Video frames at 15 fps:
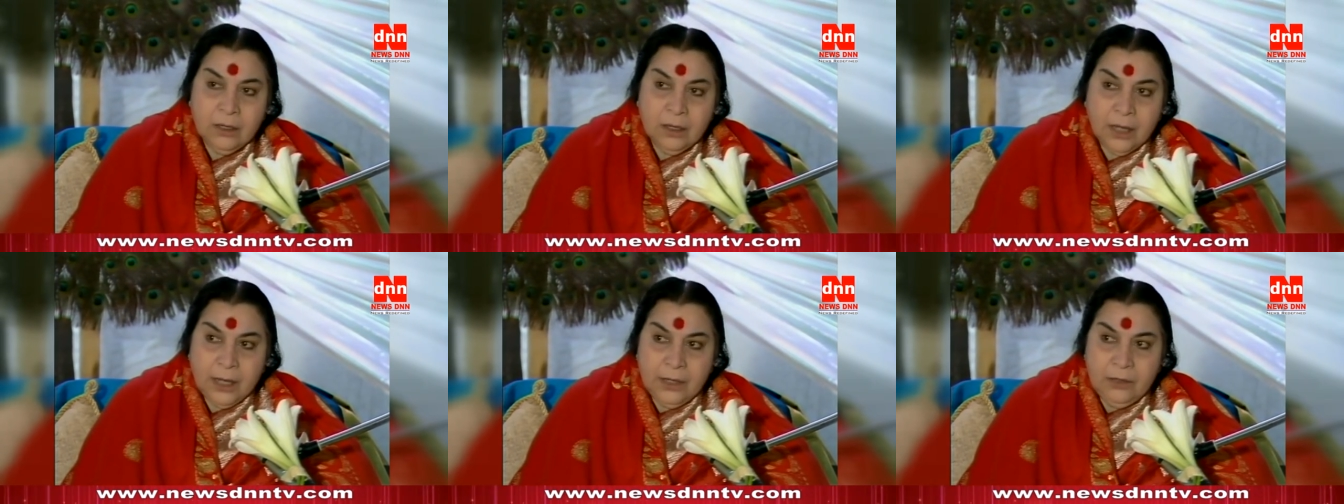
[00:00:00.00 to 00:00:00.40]

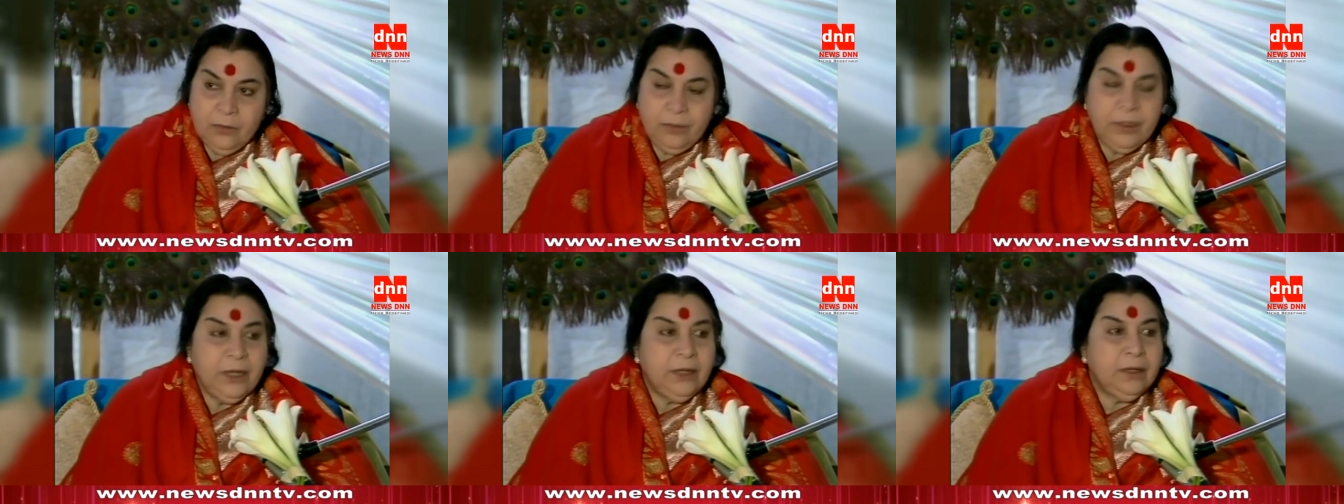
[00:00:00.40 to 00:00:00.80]
I had
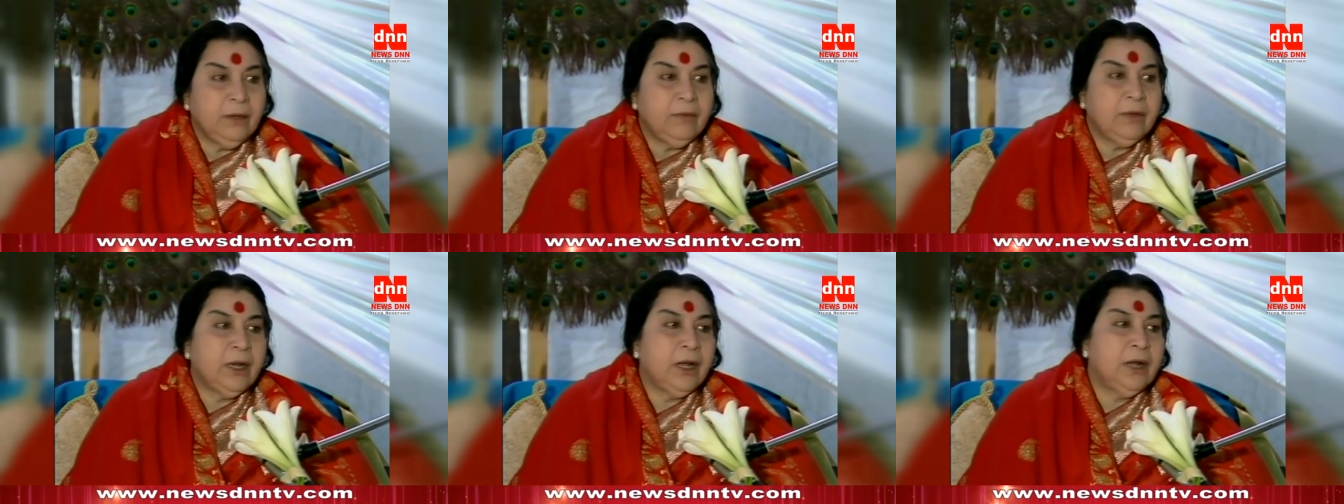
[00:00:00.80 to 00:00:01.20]
to build
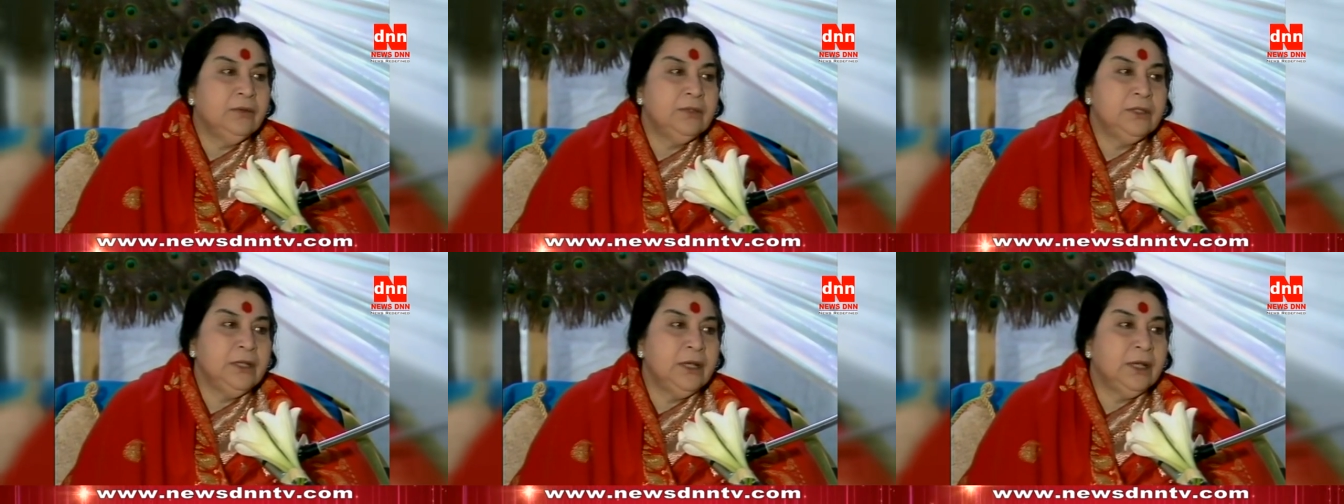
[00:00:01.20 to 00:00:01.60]
our
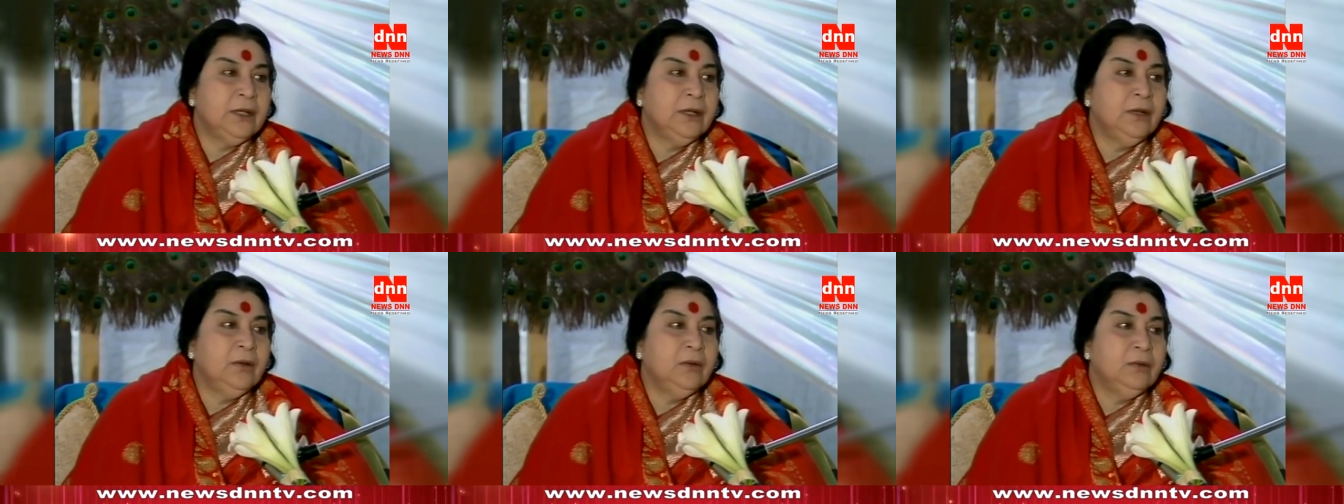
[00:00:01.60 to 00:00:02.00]
house in
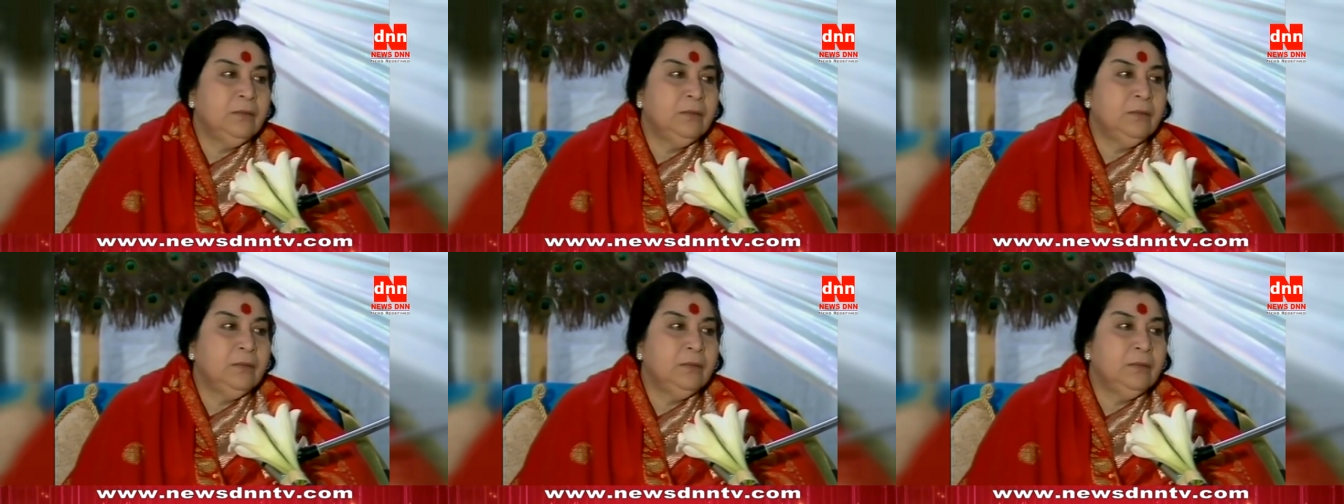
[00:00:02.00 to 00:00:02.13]
Lucknow.